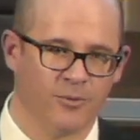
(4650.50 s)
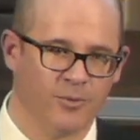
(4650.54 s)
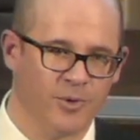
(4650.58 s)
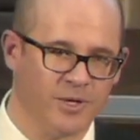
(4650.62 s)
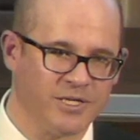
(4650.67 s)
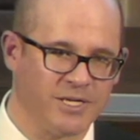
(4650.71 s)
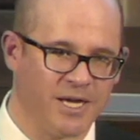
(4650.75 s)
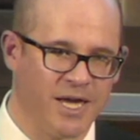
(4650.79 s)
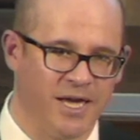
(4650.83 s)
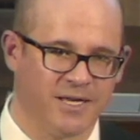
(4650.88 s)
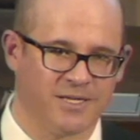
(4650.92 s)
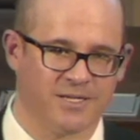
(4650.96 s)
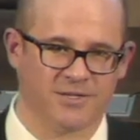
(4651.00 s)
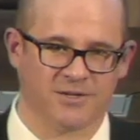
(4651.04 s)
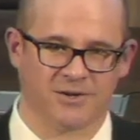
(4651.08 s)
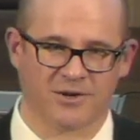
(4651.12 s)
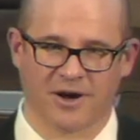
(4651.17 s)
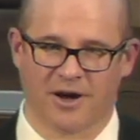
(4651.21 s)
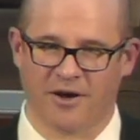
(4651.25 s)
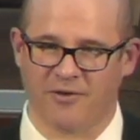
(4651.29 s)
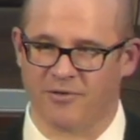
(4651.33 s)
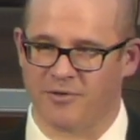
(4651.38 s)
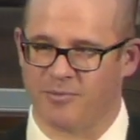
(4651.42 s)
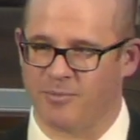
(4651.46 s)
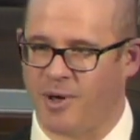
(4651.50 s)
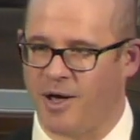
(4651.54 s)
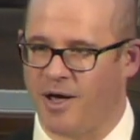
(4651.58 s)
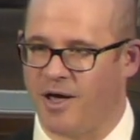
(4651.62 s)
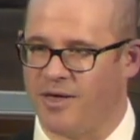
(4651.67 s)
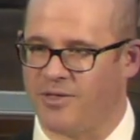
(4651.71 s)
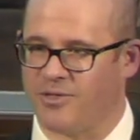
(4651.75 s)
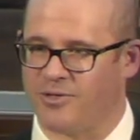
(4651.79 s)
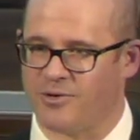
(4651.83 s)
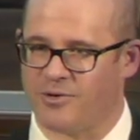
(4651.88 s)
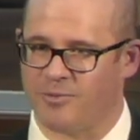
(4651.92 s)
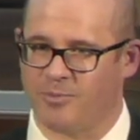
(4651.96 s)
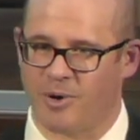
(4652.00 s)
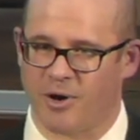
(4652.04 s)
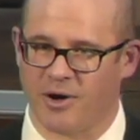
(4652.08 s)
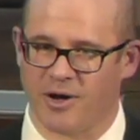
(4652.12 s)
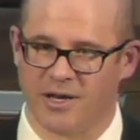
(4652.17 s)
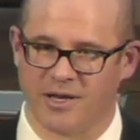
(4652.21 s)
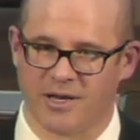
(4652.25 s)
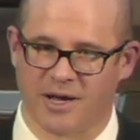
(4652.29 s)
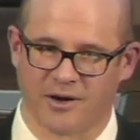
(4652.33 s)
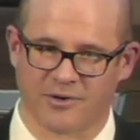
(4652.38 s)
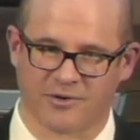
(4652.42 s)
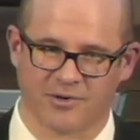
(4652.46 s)
Which cases are covered by a
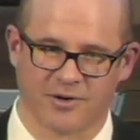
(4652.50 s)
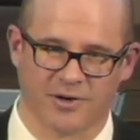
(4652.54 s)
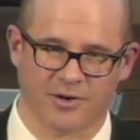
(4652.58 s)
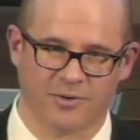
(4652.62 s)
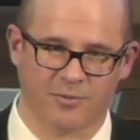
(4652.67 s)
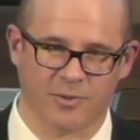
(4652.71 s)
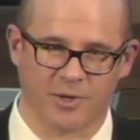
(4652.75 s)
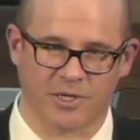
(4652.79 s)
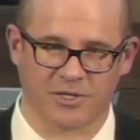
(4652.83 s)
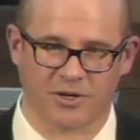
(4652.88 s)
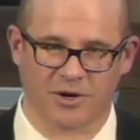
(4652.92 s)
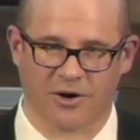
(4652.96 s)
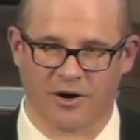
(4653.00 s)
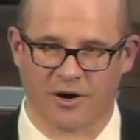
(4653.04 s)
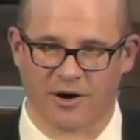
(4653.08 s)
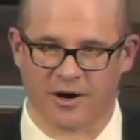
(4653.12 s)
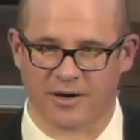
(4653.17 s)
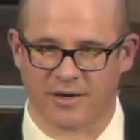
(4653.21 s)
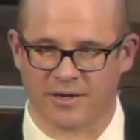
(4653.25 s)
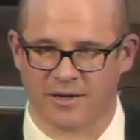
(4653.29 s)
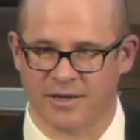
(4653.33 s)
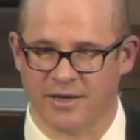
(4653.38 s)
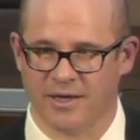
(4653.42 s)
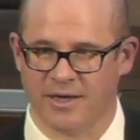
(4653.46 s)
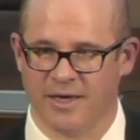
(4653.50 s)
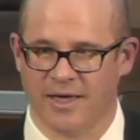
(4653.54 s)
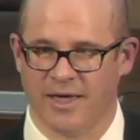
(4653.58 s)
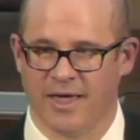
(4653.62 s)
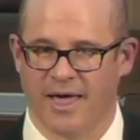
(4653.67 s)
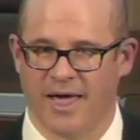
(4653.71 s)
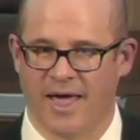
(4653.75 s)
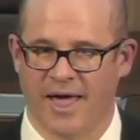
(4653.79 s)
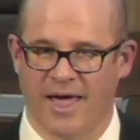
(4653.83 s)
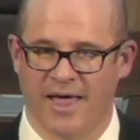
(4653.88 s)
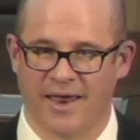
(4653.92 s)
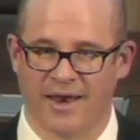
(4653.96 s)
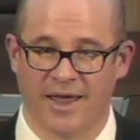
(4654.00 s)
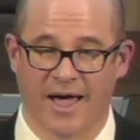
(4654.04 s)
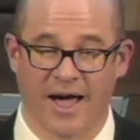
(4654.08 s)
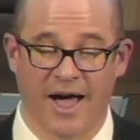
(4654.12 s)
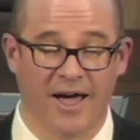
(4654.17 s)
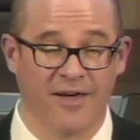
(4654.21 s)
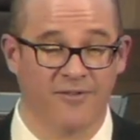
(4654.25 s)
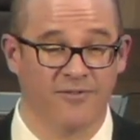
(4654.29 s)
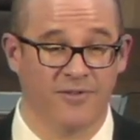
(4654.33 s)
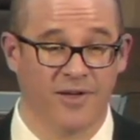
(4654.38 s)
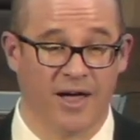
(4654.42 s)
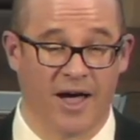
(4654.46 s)
third-party doctrine and which aren't? And
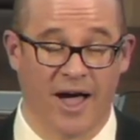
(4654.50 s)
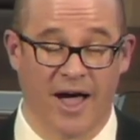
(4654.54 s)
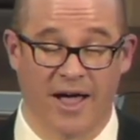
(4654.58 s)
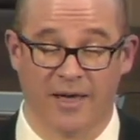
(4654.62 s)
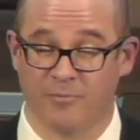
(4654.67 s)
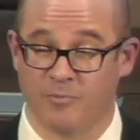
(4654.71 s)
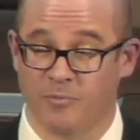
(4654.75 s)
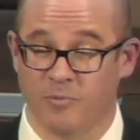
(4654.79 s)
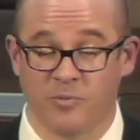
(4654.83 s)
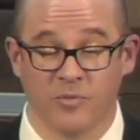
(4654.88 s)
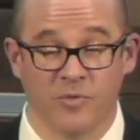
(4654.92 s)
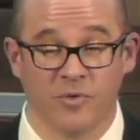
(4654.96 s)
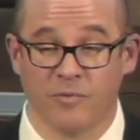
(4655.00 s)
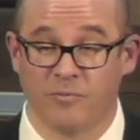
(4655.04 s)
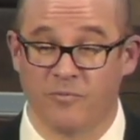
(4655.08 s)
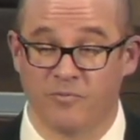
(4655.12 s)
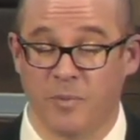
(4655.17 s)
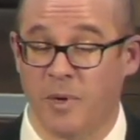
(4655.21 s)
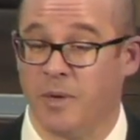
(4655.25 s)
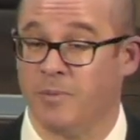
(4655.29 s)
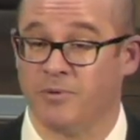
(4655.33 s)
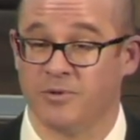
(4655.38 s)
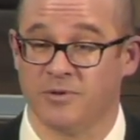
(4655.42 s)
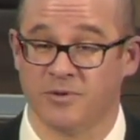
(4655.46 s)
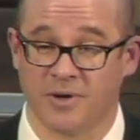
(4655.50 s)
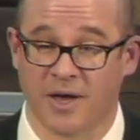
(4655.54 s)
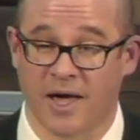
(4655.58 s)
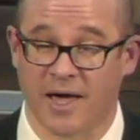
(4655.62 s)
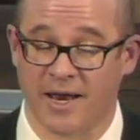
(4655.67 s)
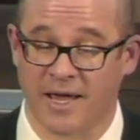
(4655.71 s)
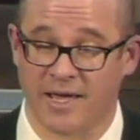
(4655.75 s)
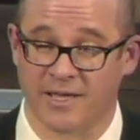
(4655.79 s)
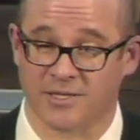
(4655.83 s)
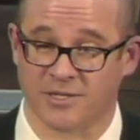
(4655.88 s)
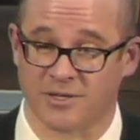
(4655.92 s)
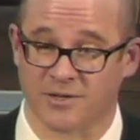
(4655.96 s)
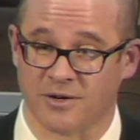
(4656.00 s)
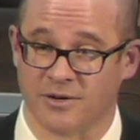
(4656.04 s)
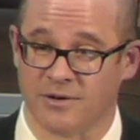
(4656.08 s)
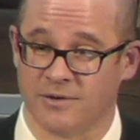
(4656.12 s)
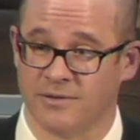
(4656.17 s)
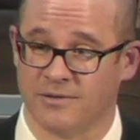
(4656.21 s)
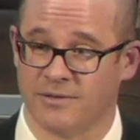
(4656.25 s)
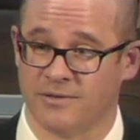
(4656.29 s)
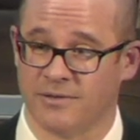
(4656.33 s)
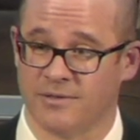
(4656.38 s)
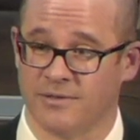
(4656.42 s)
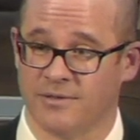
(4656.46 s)
people do not answer.
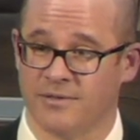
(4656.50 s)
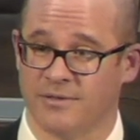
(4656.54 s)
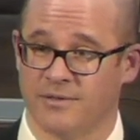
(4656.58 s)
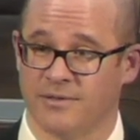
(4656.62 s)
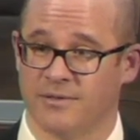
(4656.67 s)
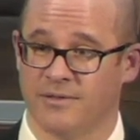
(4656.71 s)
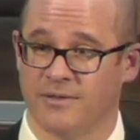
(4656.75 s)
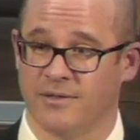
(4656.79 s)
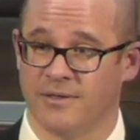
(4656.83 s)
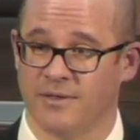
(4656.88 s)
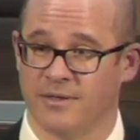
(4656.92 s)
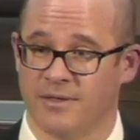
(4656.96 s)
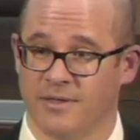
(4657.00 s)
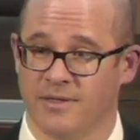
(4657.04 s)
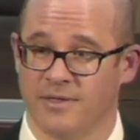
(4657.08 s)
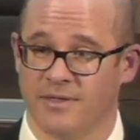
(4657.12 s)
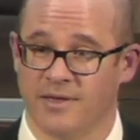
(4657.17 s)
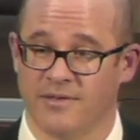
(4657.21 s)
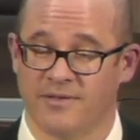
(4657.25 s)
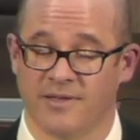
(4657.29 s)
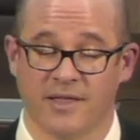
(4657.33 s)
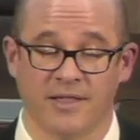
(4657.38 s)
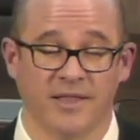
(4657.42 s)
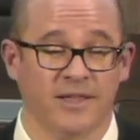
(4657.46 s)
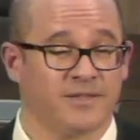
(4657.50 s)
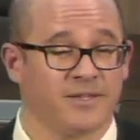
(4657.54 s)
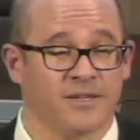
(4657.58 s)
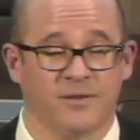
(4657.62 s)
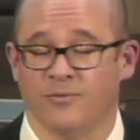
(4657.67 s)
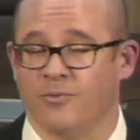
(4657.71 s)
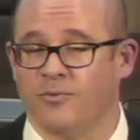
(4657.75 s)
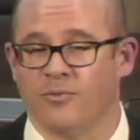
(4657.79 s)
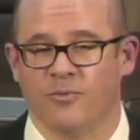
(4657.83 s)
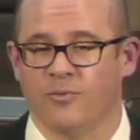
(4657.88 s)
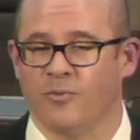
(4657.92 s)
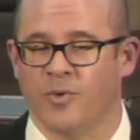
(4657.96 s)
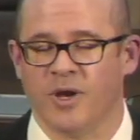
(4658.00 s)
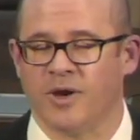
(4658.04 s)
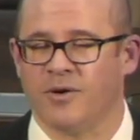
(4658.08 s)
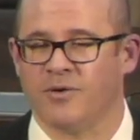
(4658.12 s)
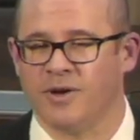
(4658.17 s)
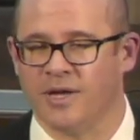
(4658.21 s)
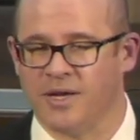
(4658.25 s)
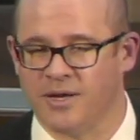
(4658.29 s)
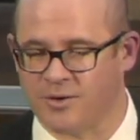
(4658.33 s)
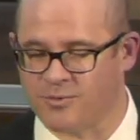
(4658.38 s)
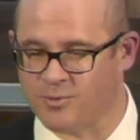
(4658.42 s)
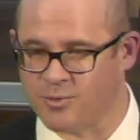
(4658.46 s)
They say, listen, we don't
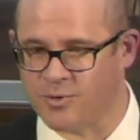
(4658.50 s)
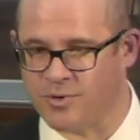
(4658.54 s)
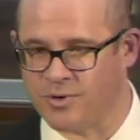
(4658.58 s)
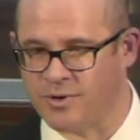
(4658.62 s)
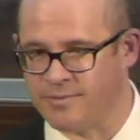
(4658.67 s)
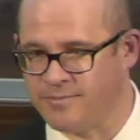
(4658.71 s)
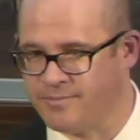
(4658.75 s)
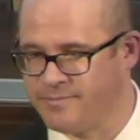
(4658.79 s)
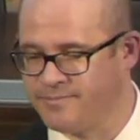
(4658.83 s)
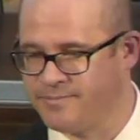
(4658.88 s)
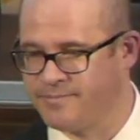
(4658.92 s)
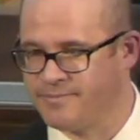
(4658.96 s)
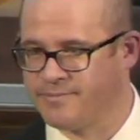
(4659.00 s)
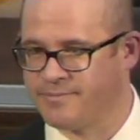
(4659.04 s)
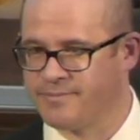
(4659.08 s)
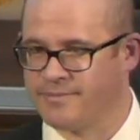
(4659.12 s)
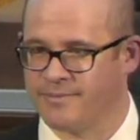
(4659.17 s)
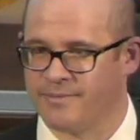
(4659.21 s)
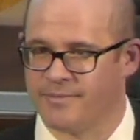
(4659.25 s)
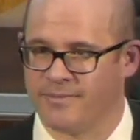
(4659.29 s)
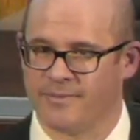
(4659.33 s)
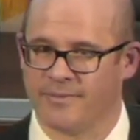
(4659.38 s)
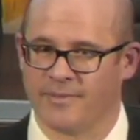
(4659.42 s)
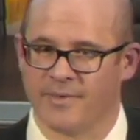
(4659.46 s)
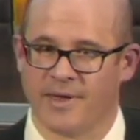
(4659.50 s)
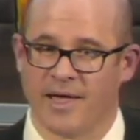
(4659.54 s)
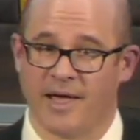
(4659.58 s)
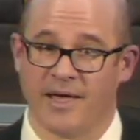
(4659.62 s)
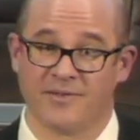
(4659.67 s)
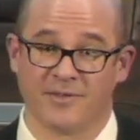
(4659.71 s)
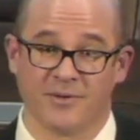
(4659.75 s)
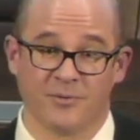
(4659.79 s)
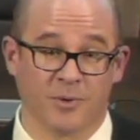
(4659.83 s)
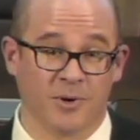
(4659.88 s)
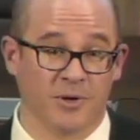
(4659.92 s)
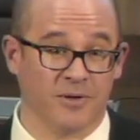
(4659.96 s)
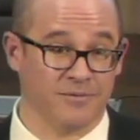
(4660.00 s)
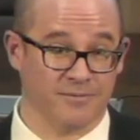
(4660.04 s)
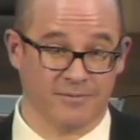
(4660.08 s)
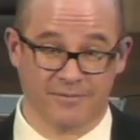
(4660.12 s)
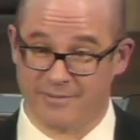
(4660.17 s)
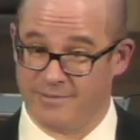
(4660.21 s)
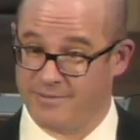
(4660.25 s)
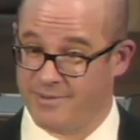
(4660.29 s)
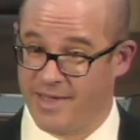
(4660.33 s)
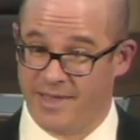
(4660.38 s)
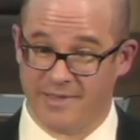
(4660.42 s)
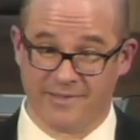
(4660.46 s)
need a rule. I say, well,
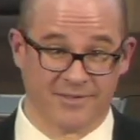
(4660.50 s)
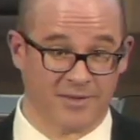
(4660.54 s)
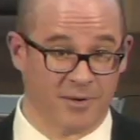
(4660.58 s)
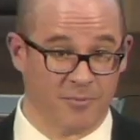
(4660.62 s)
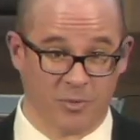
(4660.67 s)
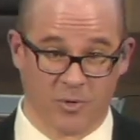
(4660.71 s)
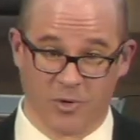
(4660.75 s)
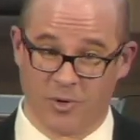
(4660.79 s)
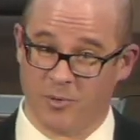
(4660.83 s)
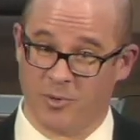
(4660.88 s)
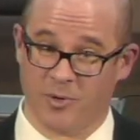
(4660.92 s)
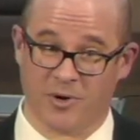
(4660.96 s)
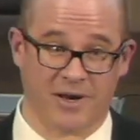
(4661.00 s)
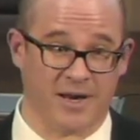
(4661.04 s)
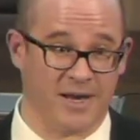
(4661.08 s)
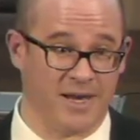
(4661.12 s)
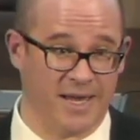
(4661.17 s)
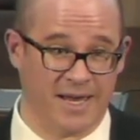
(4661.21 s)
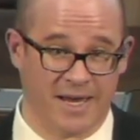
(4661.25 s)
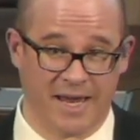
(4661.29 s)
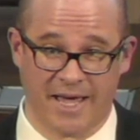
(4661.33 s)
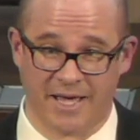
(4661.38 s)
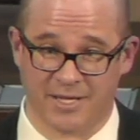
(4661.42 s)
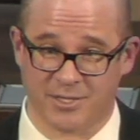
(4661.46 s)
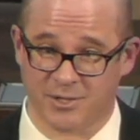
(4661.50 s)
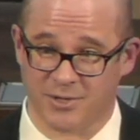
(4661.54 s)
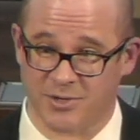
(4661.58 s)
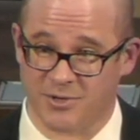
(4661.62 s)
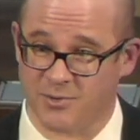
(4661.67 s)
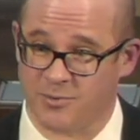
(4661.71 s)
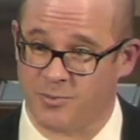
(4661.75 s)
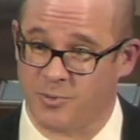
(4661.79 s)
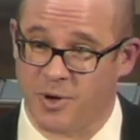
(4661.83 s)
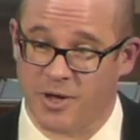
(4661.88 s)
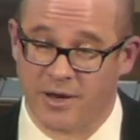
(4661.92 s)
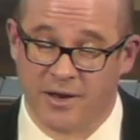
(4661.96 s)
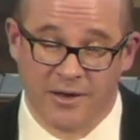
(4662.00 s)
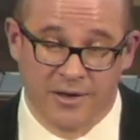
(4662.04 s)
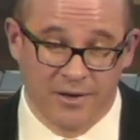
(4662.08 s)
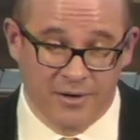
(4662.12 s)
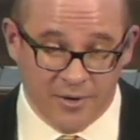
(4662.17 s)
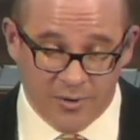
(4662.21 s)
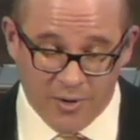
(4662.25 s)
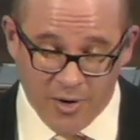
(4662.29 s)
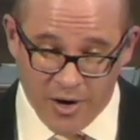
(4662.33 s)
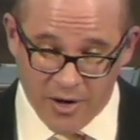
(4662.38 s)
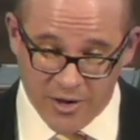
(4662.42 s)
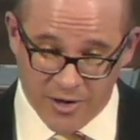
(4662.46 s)
at some point we're going to need answers.
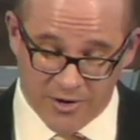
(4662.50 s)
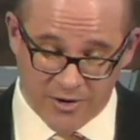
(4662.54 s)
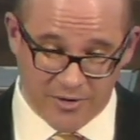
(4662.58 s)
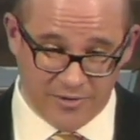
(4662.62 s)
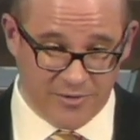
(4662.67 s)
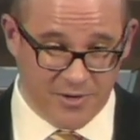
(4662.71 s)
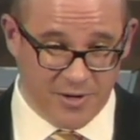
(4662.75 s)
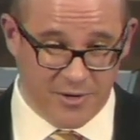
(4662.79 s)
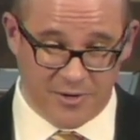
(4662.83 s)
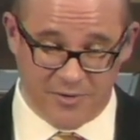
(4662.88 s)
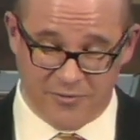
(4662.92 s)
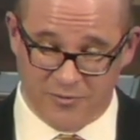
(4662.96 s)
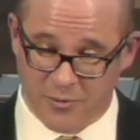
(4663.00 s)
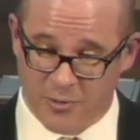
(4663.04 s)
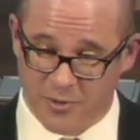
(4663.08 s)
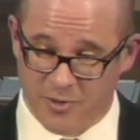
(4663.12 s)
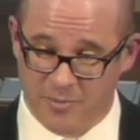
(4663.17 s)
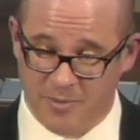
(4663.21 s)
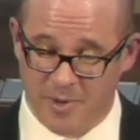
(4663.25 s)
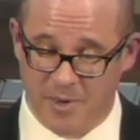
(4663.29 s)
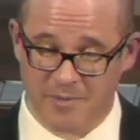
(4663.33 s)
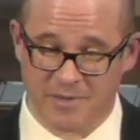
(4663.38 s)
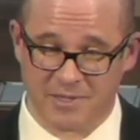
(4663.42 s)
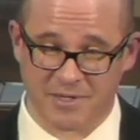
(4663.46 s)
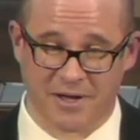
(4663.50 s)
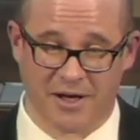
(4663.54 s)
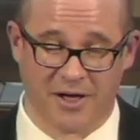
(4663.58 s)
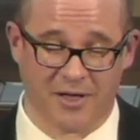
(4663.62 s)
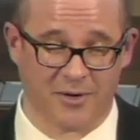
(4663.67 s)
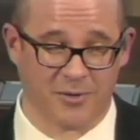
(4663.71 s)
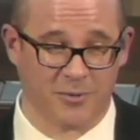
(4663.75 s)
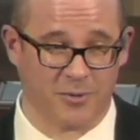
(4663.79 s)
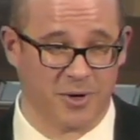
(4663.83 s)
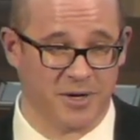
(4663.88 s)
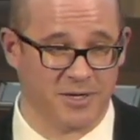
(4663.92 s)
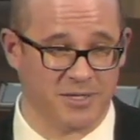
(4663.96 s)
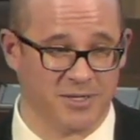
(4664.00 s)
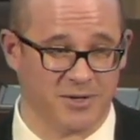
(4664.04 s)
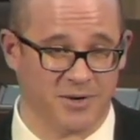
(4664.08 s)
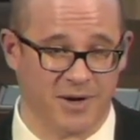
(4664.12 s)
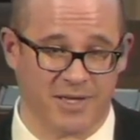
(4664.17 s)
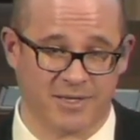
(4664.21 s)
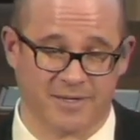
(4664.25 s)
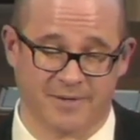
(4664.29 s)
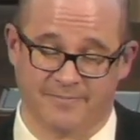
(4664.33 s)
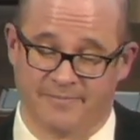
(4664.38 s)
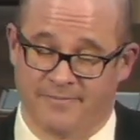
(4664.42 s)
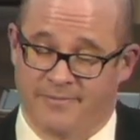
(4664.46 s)
You're a Fourth Amendment scholar, what is your
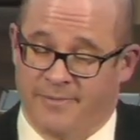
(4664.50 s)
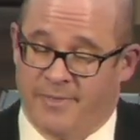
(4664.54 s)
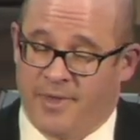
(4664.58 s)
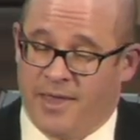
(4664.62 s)
answer?